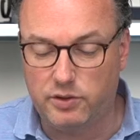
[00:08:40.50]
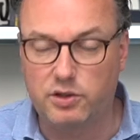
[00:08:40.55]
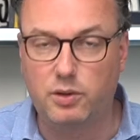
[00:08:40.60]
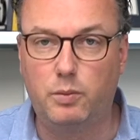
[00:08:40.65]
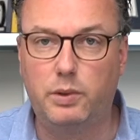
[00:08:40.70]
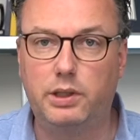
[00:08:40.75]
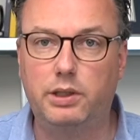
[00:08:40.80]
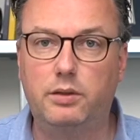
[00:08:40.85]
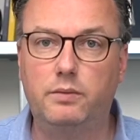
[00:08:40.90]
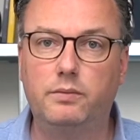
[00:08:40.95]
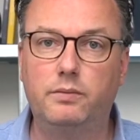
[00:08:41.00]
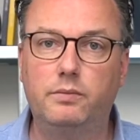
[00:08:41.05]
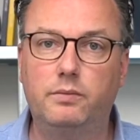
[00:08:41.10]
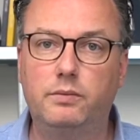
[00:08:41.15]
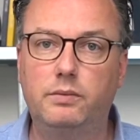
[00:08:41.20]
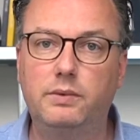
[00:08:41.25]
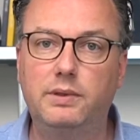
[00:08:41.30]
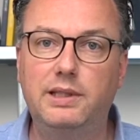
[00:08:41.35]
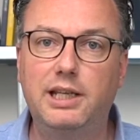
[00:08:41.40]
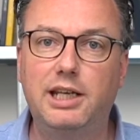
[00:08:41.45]
someone
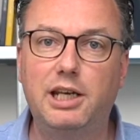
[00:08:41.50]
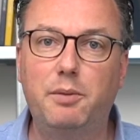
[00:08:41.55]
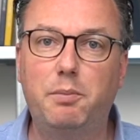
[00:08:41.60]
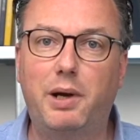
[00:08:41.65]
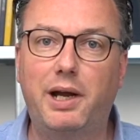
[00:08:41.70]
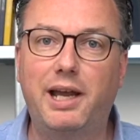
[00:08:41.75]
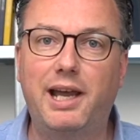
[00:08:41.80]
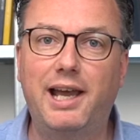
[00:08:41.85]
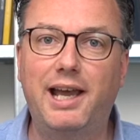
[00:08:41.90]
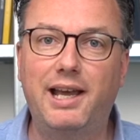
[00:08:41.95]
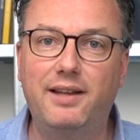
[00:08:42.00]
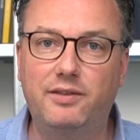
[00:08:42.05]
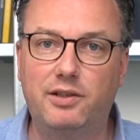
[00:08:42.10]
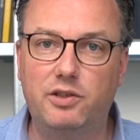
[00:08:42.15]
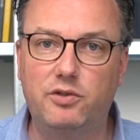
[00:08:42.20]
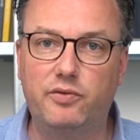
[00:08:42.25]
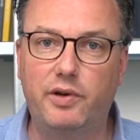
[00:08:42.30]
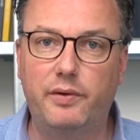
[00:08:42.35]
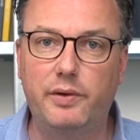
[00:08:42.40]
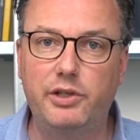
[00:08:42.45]
did it by hand.
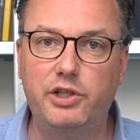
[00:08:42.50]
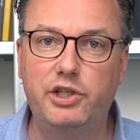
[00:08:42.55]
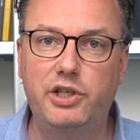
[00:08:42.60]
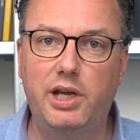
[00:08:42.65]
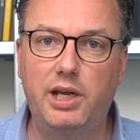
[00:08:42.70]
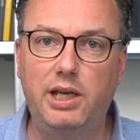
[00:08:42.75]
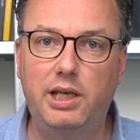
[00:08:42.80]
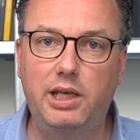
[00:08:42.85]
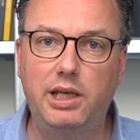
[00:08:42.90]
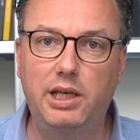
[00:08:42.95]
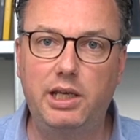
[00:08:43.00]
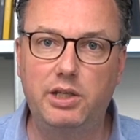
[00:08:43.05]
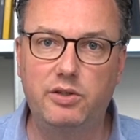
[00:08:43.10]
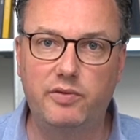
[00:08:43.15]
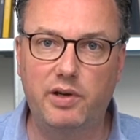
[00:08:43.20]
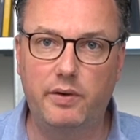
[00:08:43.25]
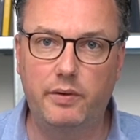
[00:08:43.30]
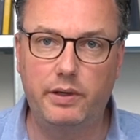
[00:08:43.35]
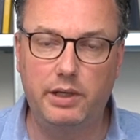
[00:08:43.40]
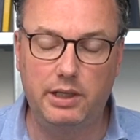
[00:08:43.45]
It's very shaky. It's
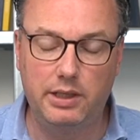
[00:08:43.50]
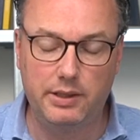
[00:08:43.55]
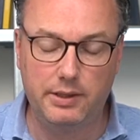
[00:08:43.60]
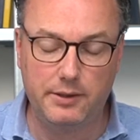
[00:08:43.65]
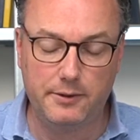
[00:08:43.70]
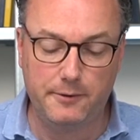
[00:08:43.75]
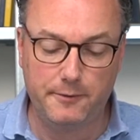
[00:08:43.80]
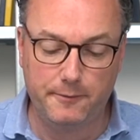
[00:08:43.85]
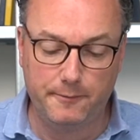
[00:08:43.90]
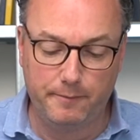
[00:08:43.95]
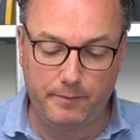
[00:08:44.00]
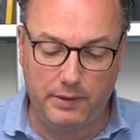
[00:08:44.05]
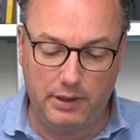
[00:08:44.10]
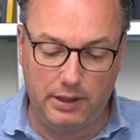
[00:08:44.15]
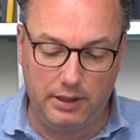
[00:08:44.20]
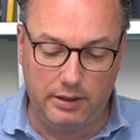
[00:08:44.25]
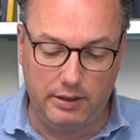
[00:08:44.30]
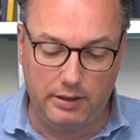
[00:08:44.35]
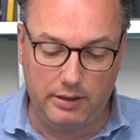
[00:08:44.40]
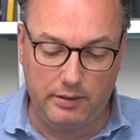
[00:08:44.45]
very
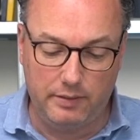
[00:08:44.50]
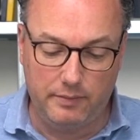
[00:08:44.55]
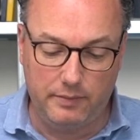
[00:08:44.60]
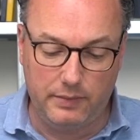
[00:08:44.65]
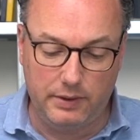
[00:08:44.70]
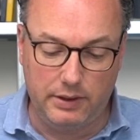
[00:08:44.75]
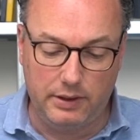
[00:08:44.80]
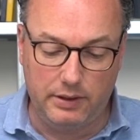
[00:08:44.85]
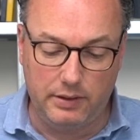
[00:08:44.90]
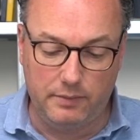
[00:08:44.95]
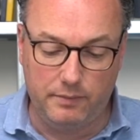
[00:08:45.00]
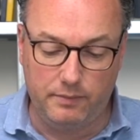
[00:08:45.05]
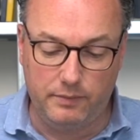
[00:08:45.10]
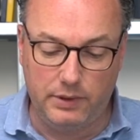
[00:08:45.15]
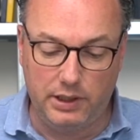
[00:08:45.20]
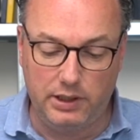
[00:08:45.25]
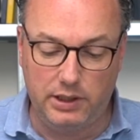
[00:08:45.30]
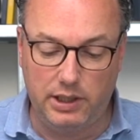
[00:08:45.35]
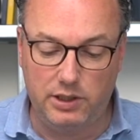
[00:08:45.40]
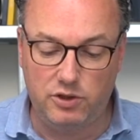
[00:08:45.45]

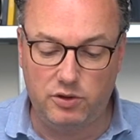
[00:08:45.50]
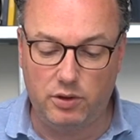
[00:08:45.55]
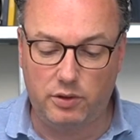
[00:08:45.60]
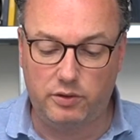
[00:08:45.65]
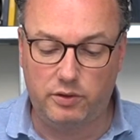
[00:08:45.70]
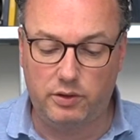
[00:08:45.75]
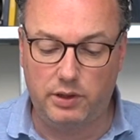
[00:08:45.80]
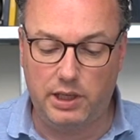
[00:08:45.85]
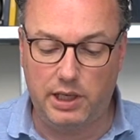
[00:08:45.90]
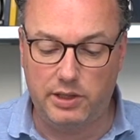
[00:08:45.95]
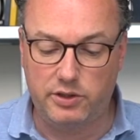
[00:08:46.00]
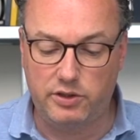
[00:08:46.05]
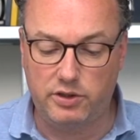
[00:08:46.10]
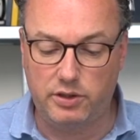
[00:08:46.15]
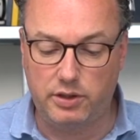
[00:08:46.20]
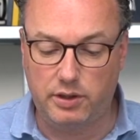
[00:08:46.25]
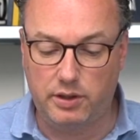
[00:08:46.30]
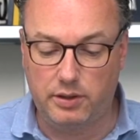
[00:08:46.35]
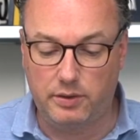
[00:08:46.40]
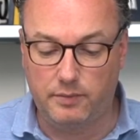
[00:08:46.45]
it's not as
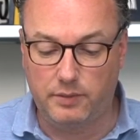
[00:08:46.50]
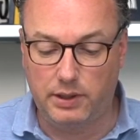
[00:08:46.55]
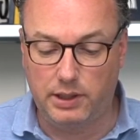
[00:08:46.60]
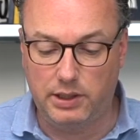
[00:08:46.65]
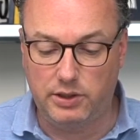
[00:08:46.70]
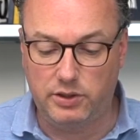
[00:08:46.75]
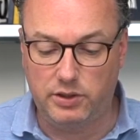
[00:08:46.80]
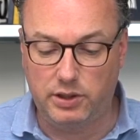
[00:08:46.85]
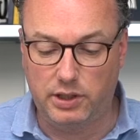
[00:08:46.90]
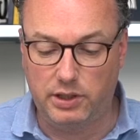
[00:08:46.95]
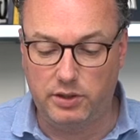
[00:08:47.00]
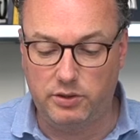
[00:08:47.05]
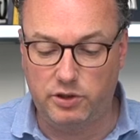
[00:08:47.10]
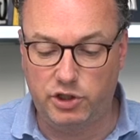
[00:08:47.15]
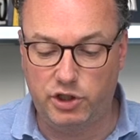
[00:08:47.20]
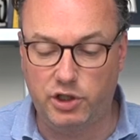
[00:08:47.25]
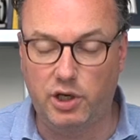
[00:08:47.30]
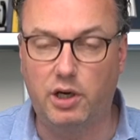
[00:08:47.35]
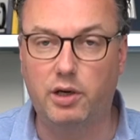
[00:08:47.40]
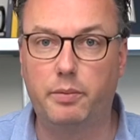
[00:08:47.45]

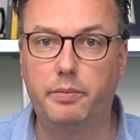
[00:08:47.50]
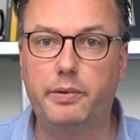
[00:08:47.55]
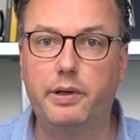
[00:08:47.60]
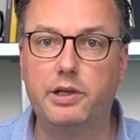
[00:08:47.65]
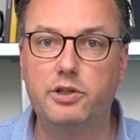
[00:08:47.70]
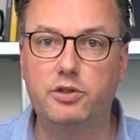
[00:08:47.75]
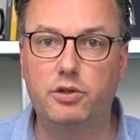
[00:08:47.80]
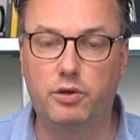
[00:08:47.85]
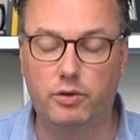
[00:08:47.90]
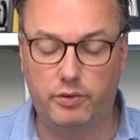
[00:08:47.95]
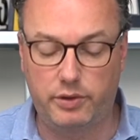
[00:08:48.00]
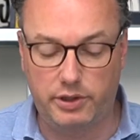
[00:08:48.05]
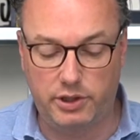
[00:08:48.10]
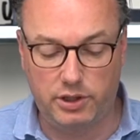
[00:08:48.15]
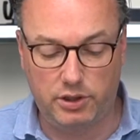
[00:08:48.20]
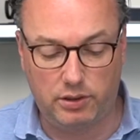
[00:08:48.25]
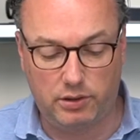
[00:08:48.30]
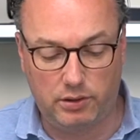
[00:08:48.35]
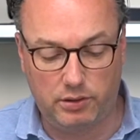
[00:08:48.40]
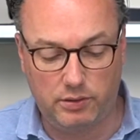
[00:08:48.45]
sharp as the
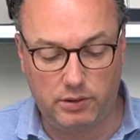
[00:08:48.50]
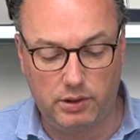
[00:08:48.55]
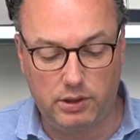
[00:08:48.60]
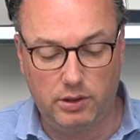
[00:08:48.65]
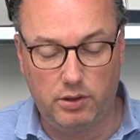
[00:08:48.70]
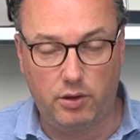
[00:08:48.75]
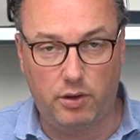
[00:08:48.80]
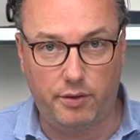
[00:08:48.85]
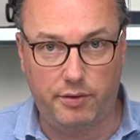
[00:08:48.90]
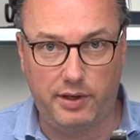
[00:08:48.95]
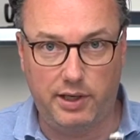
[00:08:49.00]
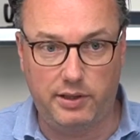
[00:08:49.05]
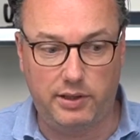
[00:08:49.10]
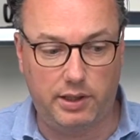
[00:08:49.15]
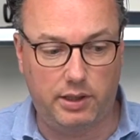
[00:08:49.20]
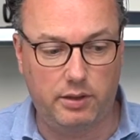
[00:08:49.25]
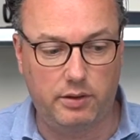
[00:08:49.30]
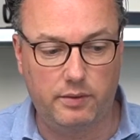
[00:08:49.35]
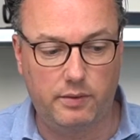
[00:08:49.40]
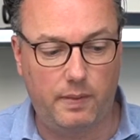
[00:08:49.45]
original
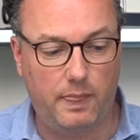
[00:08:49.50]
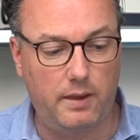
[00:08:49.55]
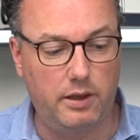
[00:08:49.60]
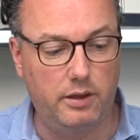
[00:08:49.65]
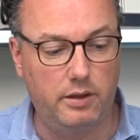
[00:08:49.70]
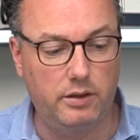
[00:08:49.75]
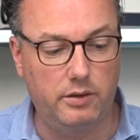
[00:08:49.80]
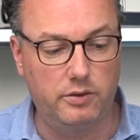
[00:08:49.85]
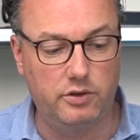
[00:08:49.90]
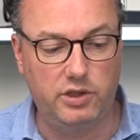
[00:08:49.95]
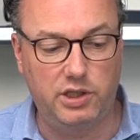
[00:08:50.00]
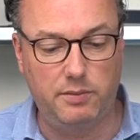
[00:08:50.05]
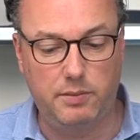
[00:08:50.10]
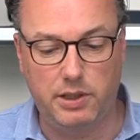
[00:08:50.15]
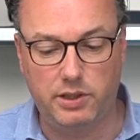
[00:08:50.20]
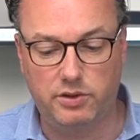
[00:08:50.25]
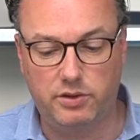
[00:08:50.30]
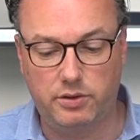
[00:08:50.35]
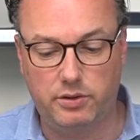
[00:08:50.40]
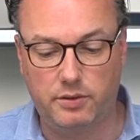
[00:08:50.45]
authentic
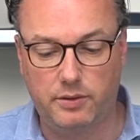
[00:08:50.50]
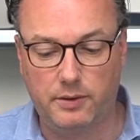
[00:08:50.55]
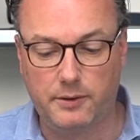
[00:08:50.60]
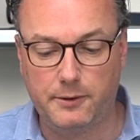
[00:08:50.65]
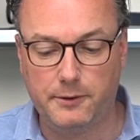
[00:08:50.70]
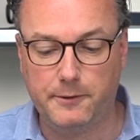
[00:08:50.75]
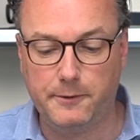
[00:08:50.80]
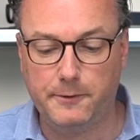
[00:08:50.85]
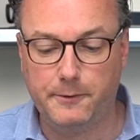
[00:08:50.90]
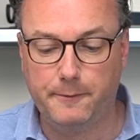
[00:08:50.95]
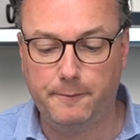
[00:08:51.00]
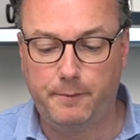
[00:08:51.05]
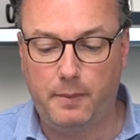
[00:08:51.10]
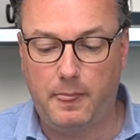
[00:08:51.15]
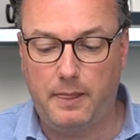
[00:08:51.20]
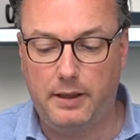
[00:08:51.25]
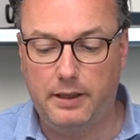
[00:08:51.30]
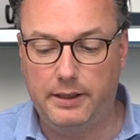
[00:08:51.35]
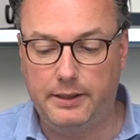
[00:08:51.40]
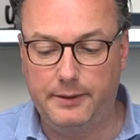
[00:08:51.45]
Seamaster.
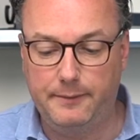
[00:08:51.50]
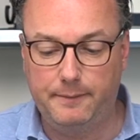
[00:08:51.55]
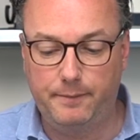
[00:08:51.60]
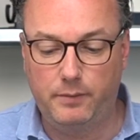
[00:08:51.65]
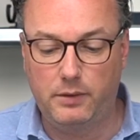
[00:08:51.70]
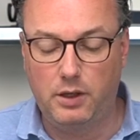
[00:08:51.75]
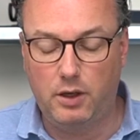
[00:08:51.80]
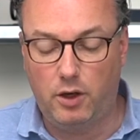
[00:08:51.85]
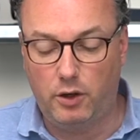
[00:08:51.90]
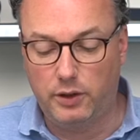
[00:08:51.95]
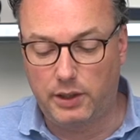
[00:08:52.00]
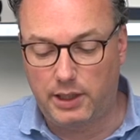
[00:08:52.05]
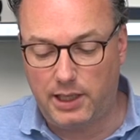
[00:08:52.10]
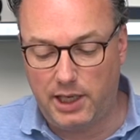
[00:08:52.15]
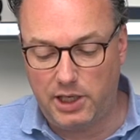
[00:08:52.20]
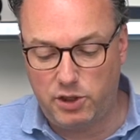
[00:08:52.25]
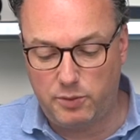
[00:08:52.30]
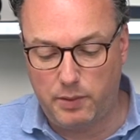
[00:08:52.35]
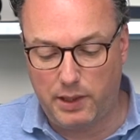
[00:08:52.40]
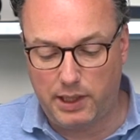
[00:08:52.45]
On the
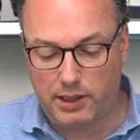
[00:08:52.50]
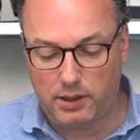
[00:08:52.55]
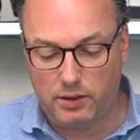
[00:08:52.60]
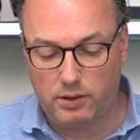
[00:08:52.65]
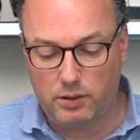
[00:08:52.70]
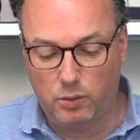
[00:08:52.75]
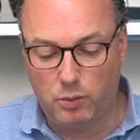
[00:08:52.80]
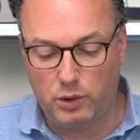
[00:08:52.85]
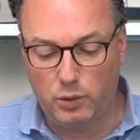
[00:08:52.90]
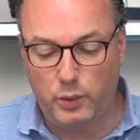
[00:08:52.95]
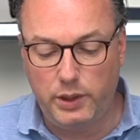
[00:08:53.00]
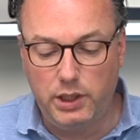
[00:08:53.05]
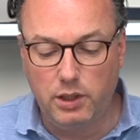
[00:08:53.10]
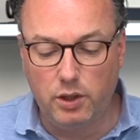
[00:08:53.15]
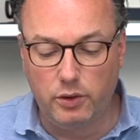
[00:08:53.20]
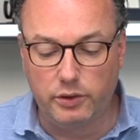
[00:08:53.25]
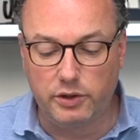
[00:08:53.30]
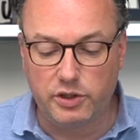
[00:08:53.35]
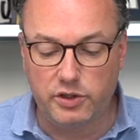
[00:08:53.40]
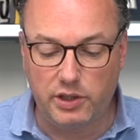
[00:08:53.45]
case back, what we
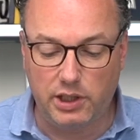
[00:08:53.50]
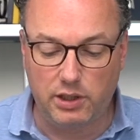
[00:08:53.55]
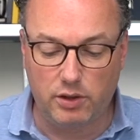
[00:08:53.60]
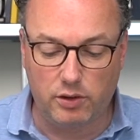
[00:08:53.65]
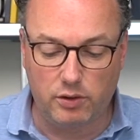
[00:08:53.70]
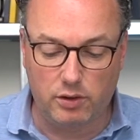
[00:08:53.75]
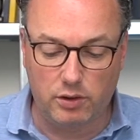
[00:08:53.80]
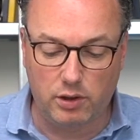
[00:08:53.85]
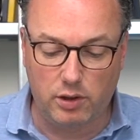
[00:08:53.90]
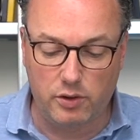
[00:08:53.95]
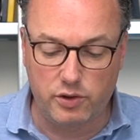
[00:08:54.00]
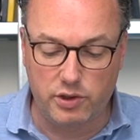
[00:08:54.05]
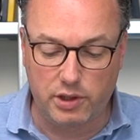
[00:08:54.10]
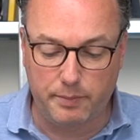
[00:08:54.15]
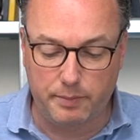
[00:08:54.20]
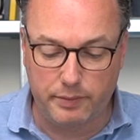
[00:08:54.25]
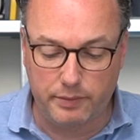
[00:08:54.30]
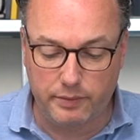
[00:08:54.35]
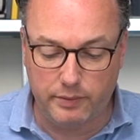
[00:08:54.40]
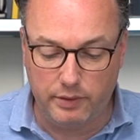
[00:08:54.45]
noticed in our
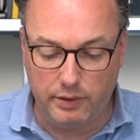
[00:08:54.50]
close-up